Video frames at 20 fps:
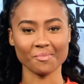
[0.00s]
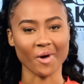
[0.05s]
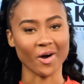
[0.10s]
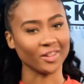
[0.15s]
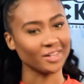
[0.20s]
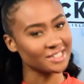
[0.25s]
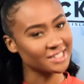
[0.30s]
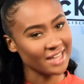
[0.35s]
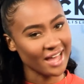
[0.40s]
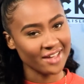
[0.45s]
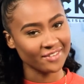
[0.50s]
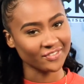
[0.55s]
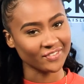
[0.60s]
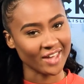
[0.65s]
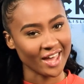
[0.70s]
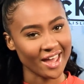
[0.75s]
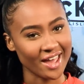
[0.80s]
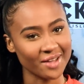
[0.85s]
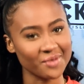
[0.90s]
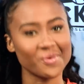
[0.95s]
Ballislife
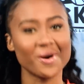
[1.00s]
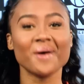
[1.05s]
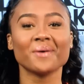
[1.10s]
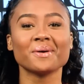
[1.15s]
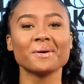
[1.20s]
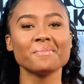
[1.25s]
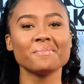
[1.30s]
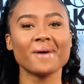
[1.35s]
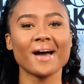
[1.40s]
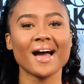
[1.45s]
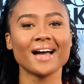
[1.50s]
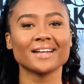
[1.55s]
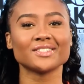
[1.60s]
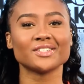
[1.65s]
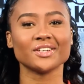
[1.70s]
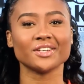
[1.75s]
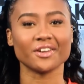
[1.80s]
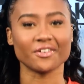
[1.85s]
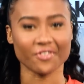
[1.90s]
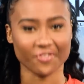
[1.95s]
gang, welcome back
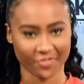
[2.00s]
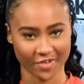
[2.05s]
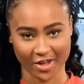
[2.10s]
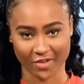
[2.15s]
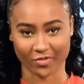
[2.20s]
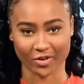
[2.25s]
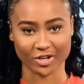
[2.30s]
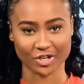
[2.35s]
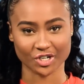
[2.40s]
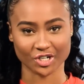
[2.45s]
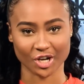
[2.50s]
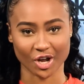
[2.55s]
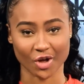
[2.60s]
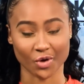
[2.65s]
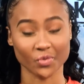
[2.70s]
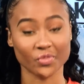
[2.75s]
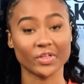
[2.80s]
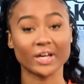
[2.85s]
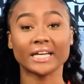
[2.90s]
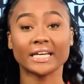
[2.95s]
to your favorite
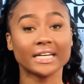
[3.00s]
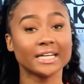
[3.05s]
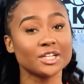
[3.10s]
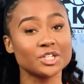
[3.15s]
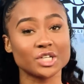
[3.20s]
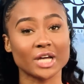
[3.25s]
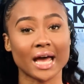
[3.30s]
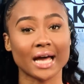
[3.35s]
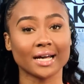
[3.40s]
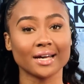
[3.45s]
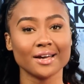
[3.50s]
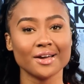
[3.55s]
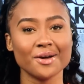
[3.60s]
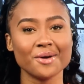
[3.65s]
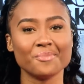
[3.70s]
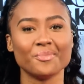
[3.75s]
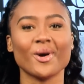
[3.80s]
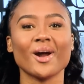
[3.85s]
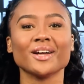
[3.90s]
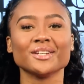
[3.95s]
show, The Heat Check,
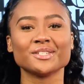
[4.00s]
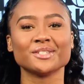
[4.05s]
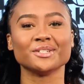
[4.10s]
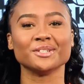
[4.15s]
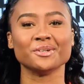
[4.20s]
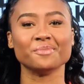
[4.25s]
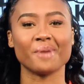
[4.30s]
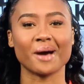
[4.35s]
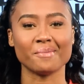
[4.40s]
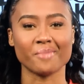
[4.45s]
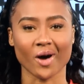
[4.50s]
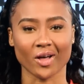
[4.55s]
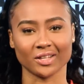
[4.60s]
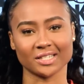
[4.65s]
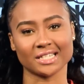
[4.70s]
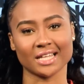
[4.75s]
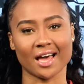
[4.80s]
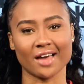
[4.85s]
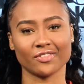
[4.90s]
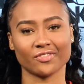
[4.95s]
brought to you by
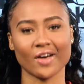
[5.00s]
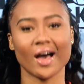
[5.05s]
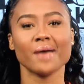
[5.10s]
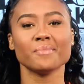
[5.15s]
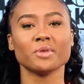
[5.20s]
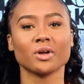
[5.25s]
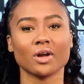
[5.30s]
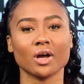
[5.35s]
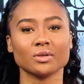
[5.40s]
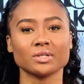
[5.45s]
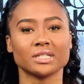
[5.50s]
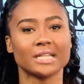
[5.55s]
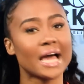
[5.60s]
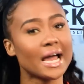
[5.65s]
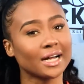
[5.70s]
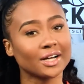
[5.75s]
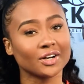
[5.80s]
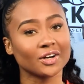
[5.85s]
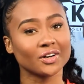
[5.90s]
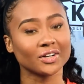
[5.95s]
Ballislife. I'm your host,
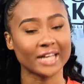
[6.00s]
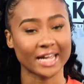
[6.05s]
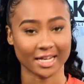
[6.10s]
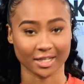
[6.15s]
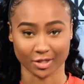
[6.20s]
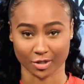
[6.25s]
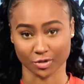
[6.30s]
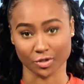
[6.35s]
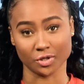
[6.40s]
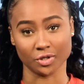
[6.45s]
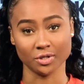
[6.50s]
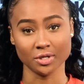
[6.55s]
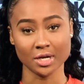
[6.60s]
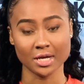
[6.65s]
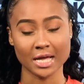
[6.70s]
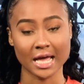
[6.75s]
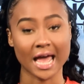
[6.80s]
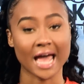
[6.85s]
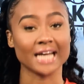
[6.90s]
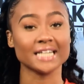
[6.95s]
that girl, Kayla Nicole,
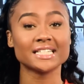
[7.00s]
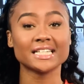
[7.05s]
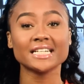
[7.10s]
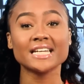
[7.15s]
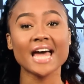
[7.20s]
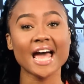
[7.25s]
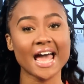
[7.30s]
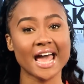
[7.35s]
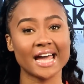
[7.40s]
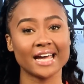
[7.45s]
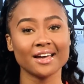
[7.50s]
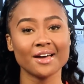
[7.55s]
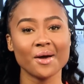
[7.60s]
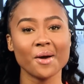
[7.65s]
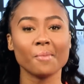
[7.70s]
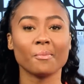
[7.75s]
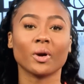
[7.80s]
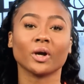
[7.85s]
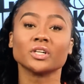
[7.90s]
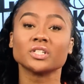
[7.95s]
and today
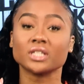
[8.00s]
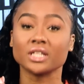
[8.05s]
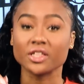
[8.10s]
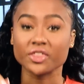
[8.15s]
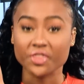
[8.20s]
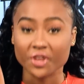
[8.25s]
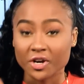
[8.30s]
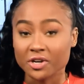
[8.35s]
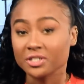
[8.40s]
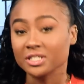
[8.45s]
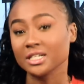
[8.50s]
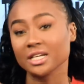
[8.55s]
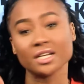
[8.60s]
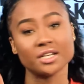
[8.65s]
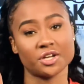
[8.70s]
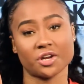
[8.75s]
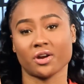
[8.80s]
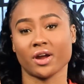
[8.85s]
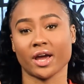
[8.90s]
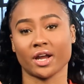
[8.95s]
marks the
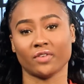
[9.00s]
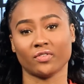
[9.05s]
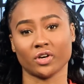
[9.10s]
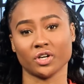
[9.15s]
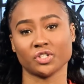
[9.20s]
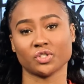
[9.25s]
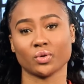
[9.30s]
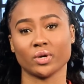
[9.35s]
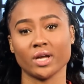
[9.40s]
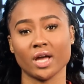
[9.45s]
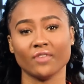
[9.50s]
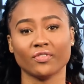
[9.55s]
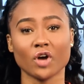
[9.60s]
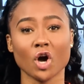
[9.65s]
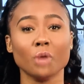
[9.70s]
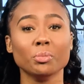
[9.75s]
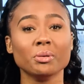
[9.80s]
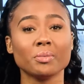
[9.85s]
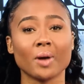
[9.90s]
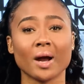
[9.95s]
13-year anniversary of
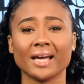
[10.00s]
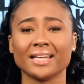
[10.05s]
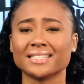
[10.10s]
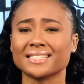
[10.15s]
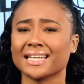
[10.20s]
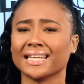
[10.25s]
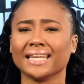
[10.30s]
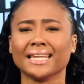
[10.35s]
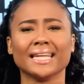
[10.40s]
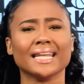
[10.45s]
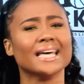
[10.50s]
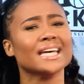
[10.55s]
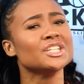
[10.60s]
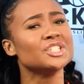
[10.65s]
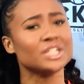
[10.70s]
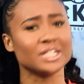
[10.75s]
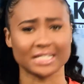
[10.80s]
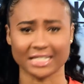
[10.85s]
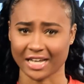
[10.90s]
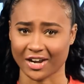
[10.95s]
Kobe Bryant's
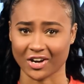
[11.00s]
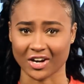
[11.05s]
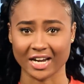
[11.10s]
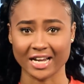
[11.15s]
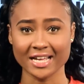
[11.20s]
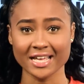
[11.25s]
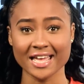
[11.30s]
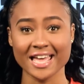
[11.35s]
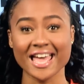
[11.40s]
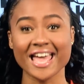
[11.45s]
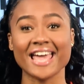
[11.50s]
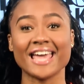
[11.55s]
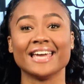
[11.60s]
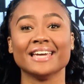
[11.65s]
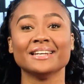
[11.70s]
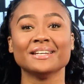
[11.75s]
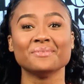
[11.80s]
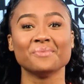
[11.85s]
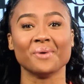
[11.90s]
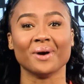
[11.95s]
legendary
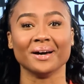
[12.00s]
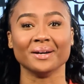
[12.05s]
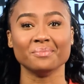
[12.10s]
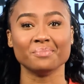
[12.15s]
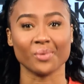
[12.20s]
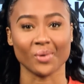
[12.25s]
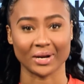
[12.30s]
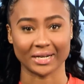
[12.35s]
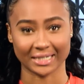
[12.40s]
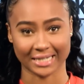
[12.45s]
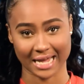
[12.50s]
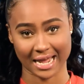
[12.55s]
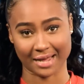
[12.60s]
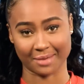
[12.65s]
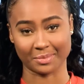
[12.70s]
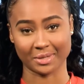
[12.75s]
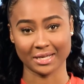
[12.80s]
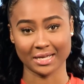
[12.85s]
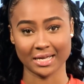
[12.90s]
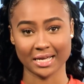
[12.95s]
81-point
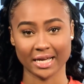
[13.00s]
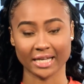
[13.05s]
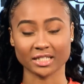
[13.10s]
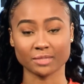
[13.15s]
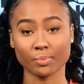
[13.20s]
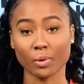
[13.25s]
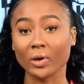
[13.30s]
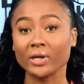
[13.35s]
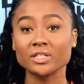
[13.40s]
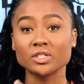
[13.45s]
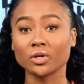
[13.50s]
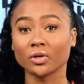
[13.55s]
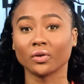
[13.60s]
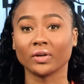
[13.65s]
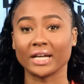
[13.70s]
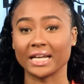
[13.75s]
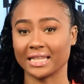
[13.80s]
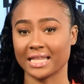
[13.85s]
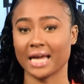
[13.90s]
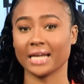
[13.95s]
game. His point total
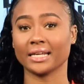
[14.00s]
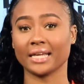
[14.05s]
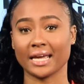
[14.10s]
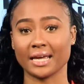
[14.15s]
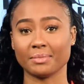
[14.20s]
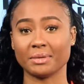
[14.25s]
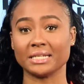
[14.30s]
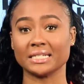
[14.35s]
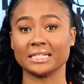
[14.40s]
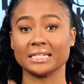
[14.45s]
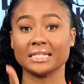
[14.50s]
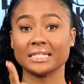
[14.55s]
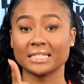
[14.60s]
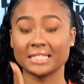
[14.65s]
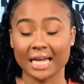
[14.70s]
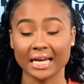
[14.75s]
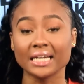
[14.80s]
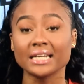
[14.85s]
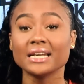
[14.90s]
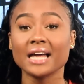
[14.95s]
in that game is the
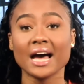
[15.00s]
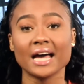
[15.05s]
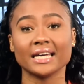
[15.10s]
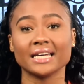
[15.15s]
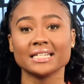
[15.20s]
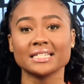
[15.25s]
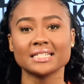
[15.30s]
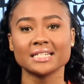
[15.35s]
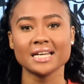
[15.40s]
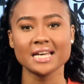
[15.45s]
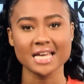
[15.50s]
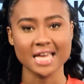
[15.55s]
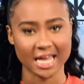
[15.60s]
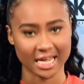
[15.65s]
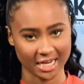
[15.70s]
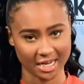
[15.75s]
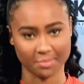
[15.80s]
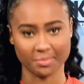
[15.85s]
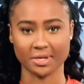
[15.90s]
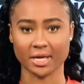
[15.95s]
second highest
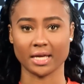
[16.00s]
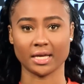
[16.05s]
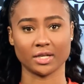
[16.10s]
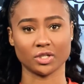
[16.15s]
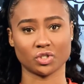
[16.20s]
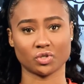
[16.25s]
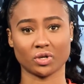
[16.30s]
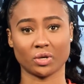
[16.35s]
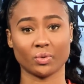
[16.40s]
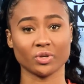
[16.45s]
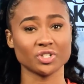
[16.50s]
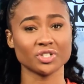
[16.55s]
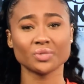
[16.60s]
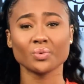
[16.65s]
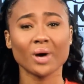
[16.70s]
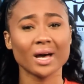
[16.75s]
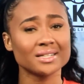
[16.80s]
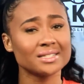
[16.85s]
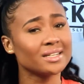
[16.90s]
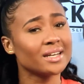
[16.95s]
in NBA history, which is
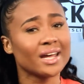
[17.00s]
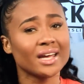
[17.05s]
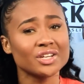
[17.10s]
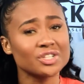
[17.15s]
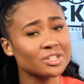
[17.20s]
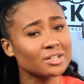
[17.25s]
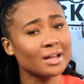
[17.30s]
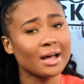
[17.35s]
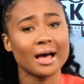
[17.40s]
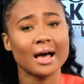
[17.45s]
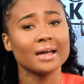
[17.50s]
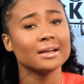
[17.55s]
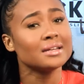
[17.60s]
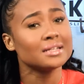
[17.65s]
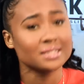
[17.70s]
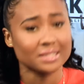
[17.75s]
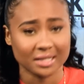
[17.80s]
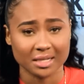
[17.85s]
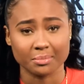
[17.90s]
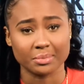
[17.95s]
why today should
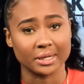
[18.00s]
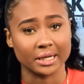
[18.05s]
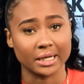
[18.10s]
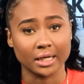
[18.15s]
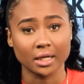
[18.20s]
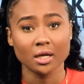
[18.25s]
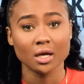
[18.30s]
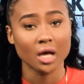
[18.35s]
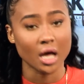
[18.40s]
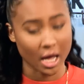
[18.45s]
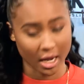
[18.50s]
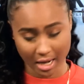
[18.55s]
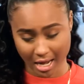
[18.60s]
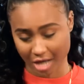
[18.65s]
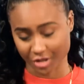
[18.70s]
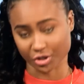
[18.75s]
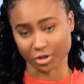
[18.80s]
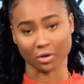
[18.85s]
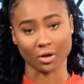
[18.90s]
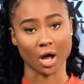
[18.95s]
honestly be a
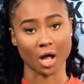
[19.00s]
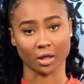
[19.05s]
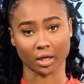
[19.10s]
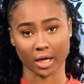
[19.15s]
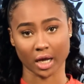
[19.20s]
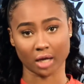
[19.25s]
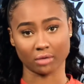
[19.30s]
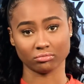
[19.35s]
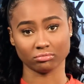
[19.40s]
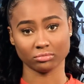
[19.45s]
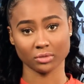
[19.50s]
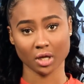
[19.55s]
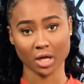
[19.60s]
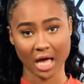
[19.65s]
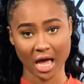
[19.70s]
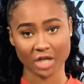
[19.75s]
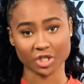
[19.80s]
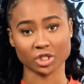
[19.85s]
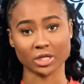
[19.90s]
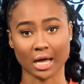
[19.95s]
national holiday.
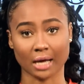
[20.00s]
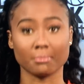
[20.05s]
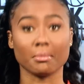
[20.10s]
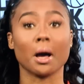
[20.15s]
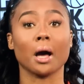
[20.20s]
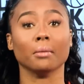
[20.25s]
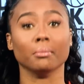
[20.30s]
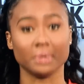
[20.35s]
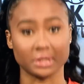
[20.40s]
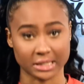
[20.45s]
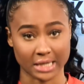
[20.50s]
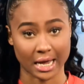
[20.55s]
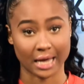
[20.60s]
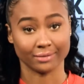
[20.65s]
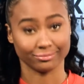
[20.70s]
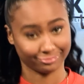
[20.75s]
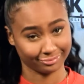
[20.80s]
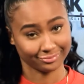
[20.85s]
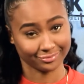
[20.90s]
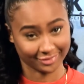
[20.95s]
Hashtag Mamba
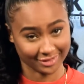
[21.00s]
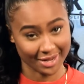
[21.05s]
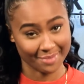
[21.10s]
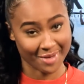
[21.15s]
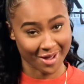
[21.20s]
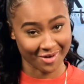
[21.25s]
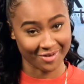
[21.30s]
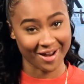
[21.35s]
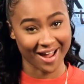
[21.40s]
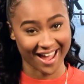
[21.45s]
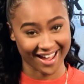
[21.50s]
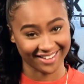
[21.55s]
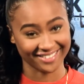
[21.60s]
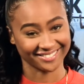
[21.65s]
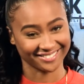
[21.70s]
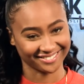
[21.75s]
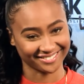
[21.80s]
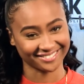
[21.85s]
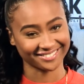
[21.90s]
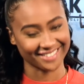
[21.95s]
Day. Am I
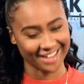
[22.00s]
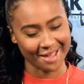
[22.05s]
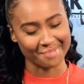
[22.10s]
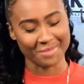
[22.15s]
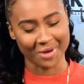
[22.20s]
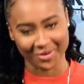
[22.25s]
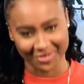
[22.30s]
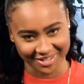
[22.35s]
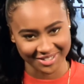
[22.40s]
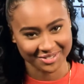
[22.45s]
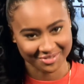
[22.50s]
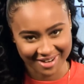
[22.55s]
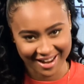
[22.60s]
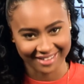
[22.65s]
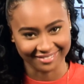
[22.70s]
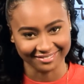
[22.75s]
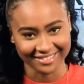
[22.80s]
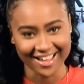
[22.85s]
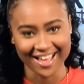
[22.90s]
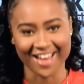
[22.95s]
right? I'm always
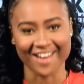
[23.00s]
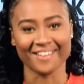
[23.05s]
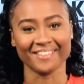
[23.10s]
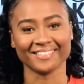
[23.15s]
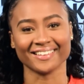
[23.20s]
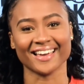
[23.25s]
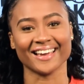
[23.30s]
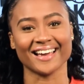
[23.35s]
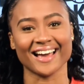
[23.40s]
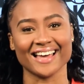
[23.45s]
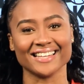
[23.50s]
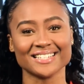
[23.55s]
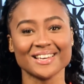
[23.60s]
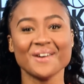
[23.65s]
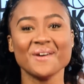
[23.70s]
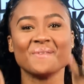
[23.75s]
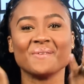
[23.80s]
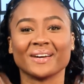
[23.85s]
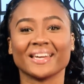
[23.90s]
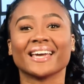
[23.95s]
right. Okay, guys,
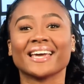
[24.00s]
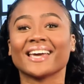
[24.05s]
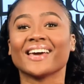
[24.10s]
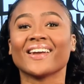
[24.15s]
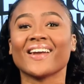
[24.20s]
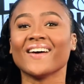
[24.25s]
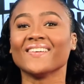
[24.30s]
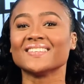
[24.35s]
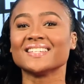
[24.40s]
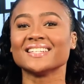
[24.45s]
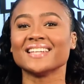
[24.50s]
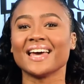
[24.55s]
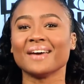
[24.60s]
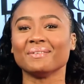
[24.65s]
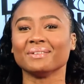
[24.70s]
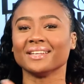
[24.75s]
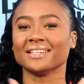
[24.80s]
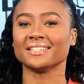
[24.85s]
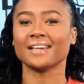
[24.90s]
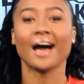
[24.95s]
we're kicking it off today
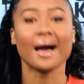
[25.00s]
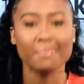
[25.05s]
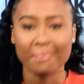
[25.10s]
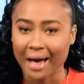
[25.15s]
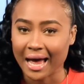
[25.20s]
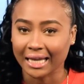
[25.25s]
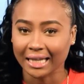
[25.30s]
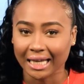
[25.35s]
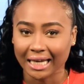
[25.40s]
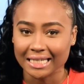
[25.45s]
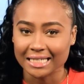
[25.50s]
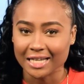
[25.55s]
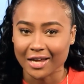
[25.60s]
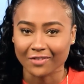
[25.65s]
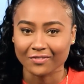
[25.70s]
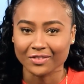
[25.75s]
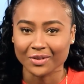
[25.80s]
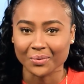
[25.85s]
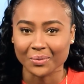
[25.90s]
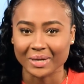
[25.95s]
with the top highlights
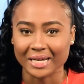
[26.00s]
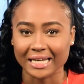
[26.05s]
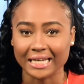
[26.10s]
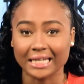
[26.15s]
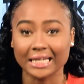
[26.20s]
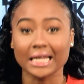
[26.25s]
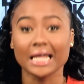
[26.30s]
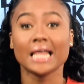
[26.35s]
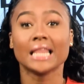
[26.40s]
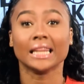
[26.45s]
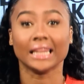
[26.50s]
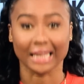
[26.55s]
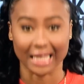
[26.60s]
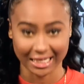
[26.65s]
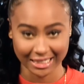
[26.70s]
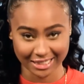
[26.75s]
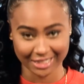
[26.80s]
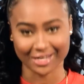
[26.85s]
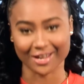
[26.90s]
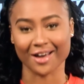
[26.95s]
of the week.
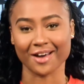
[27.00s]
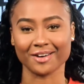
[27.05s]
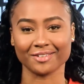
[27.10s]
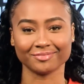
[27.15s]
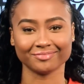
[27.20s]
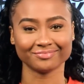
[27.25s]
Let's go.